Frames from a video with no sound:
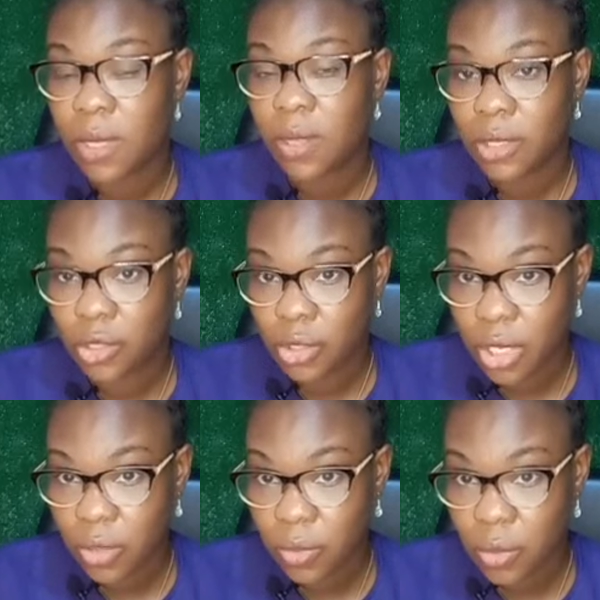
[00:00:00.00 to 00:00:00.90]
that your
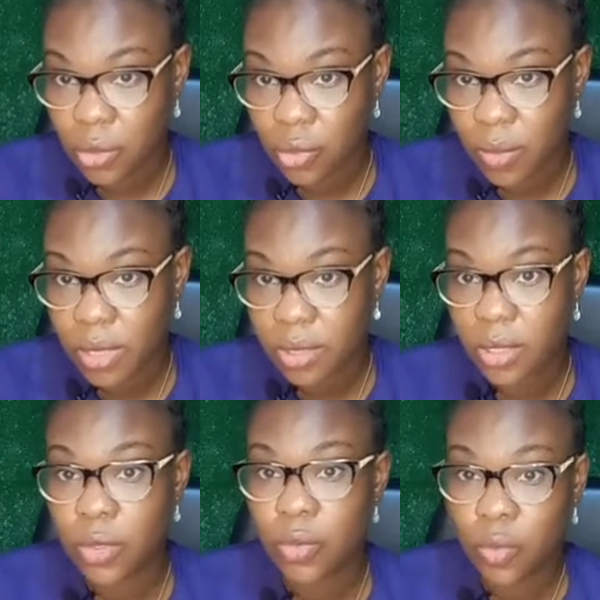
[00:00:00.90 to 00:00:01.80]
childhood was traumatic.
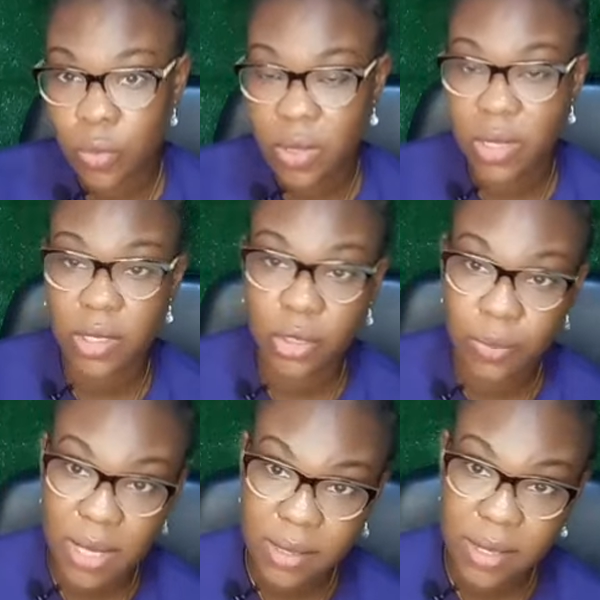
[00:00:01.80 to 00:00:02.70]
It could be that the
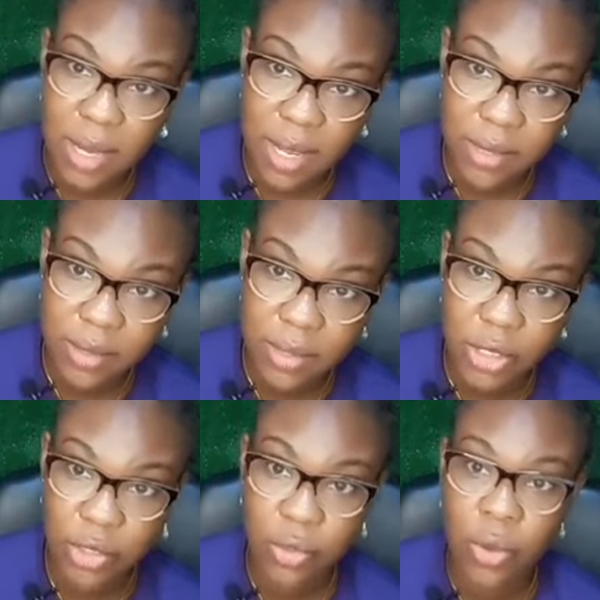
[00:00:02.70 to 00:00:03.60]
partner has an
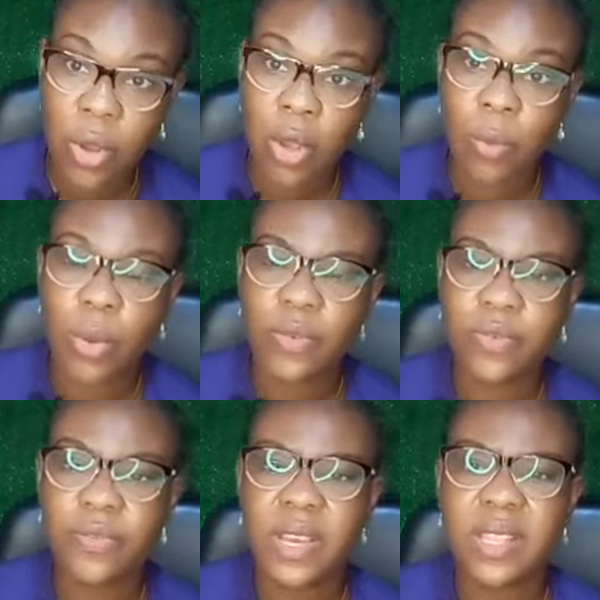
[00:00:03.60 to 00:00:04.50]
issue. But if you
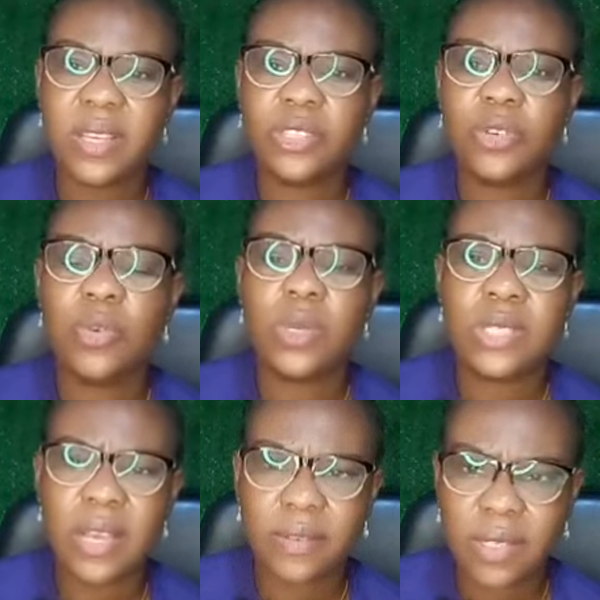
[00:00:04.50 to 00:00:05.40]
find that you're always
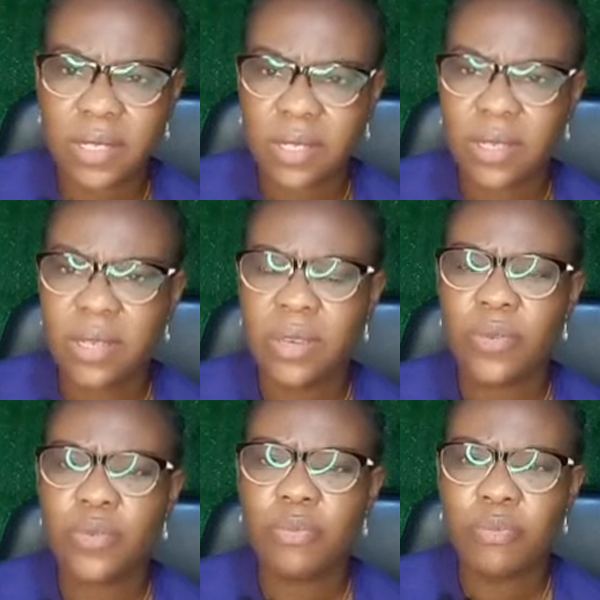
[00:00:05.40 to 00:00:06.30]
having
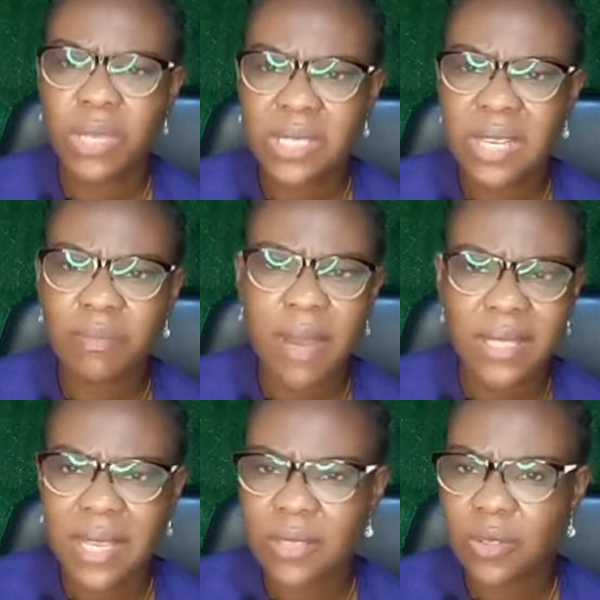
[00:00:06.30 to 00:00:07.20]
repeated
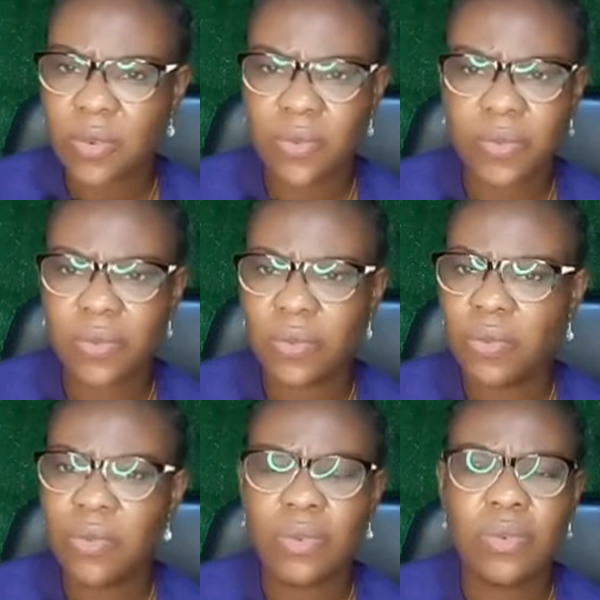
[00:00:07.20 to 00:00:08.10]
patterns of
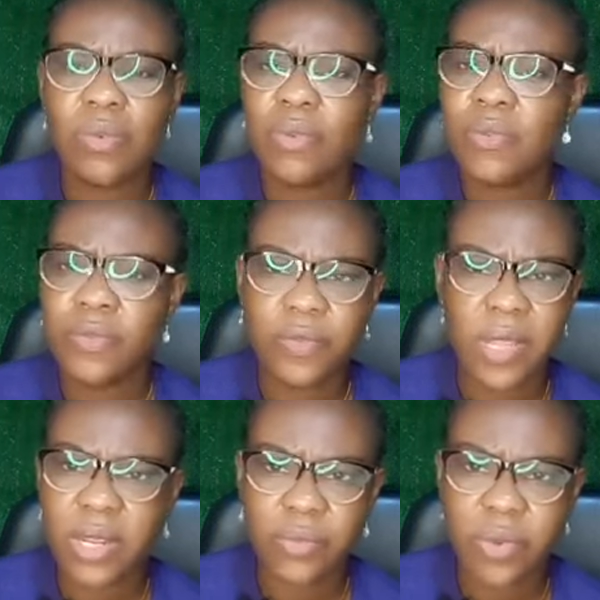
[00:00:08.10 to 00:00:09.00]

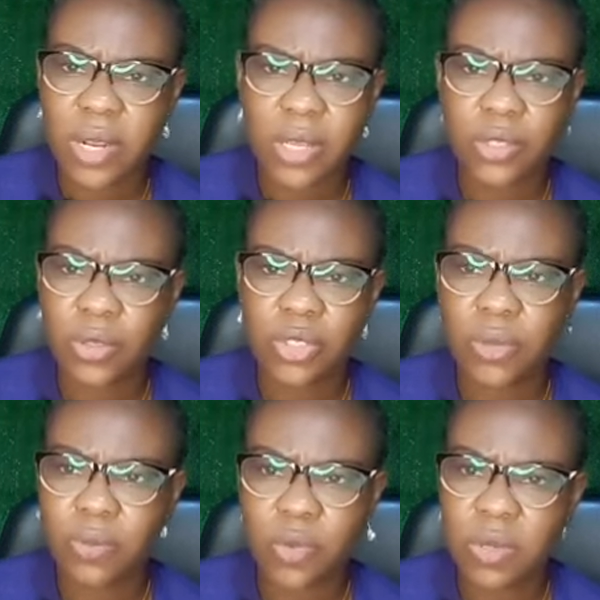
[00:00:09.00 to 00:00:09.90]
failing
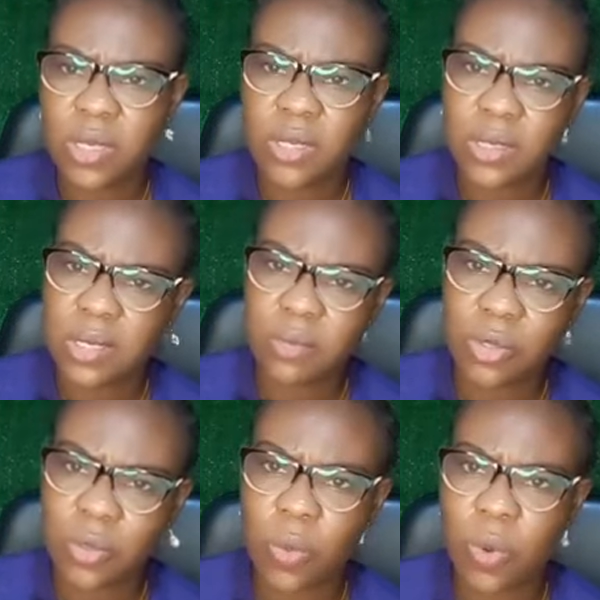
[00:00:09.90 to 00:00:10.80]
relationship, nothing seems
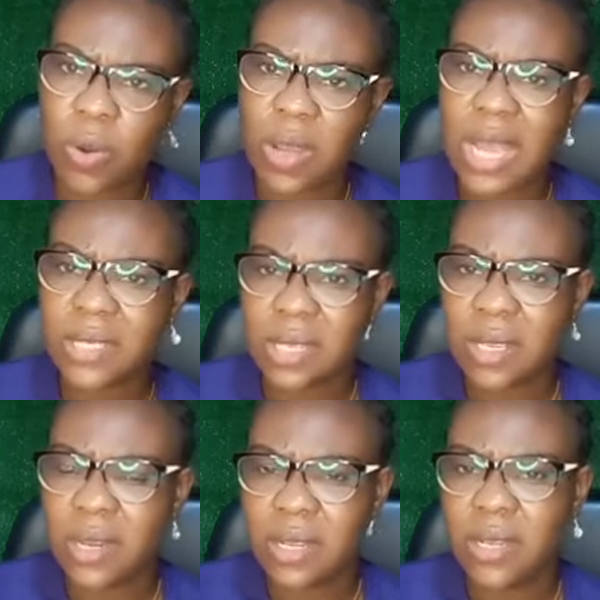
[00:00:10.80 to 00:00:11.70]
to work as a
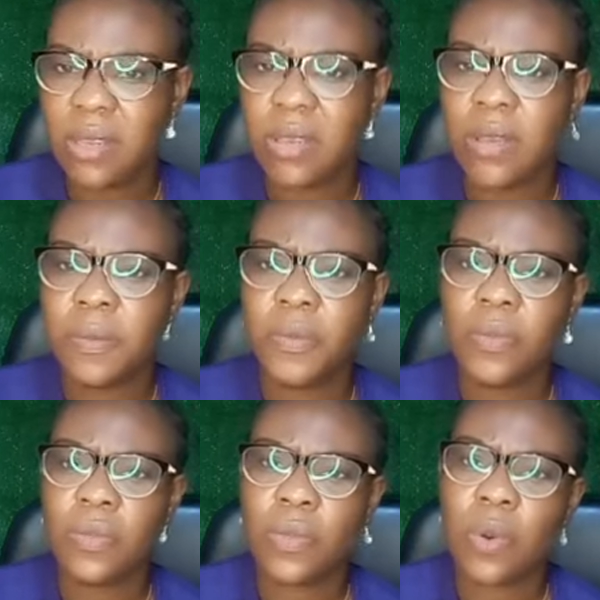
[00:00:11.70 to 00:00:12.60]
lady
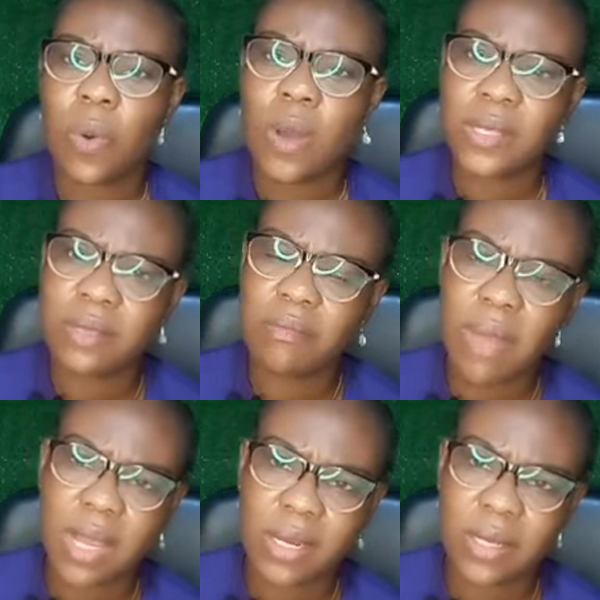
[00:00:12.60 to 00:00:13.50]
or as a man,